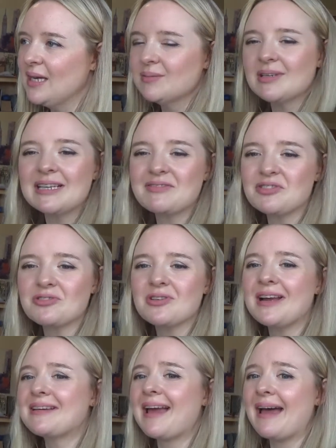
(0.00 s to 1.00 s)
to have to
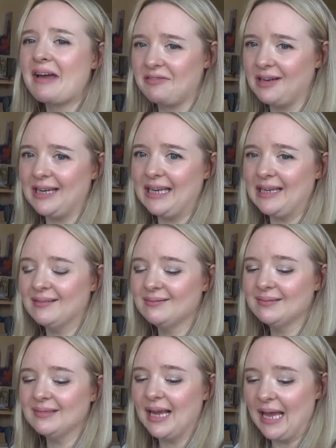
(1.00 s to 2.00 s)
tread carefully
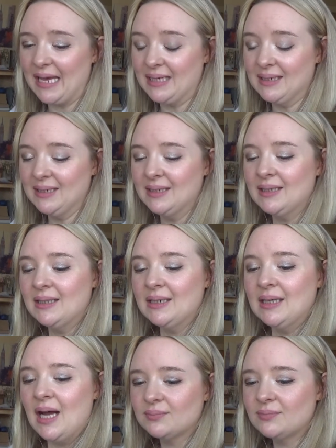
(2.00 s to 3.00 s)
here.
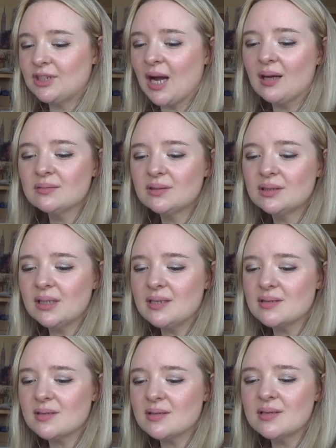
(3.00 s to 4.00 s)
So Cult
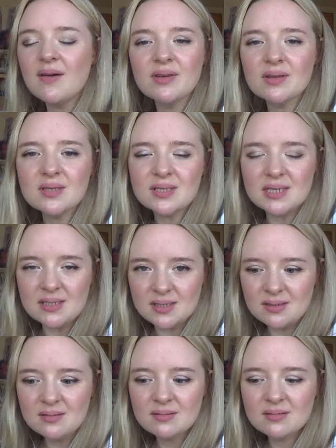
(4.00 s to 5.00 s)
is the seventh
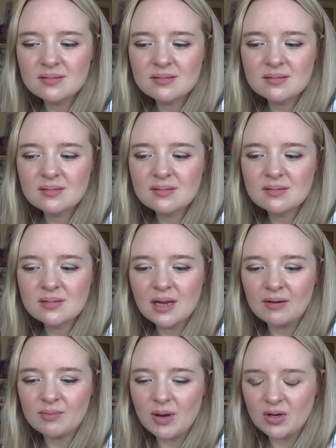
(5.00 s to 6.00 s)
season
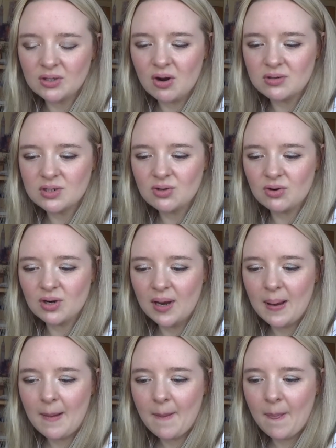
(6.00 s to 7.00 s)
of American Horror Story
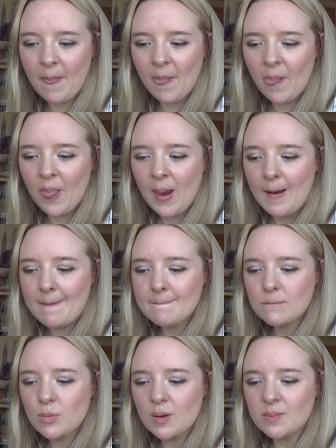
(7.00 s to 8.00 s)

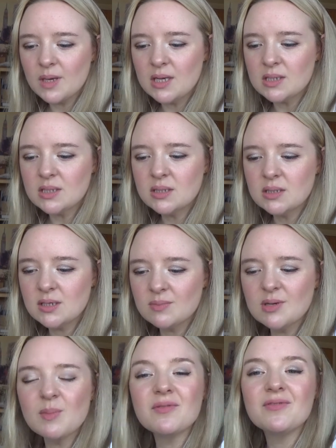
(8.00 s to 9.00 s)
premiered
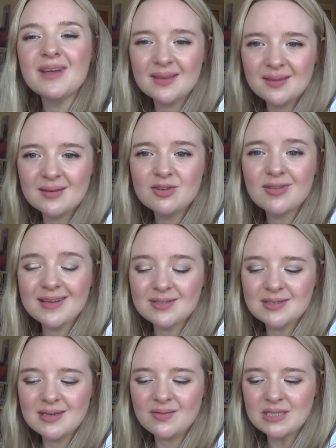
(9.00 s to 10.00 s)
September 5th,
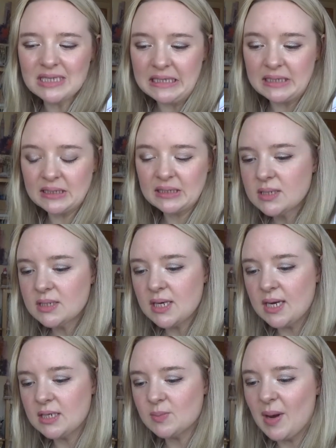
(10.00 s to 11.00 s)
2017,
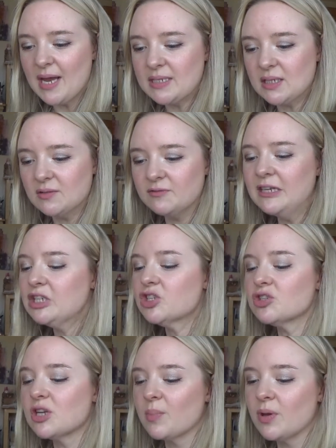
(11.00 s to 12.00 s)
takes place in the fictional
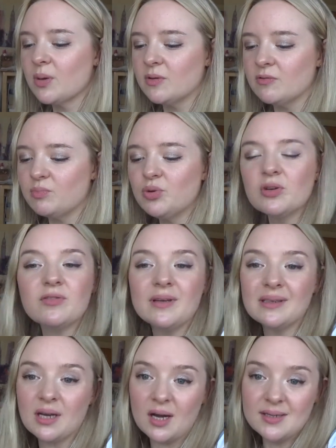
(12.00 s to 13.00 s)
suburb of
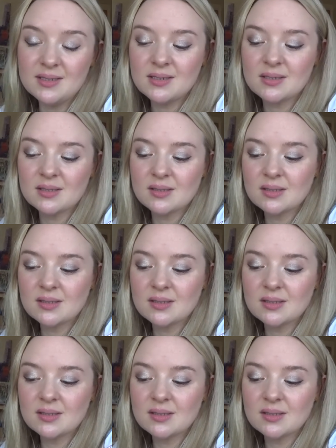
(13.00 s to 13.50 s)
Brookfield Heights.